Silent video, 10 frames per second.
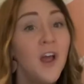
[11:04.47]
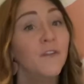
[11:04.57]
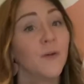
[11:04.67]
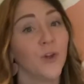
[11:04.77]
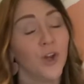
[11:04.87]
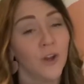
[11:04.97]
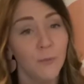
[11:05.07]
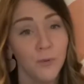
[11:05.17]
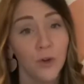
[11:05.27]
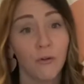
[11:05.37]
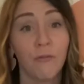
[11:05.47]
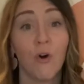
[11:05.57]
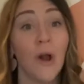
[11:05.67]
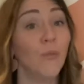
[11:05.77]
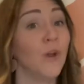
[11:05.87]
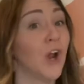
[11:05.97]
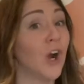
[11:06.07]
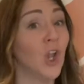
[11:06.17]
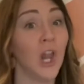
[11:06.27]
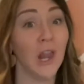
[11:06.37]
from The Good and the Beautiful, and we
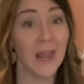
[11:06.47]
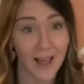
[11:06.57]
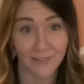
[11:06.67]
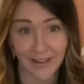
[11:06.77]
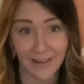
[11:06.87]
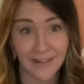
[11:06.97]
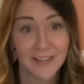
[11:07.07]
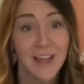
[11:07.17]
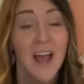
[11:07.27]
are loving it.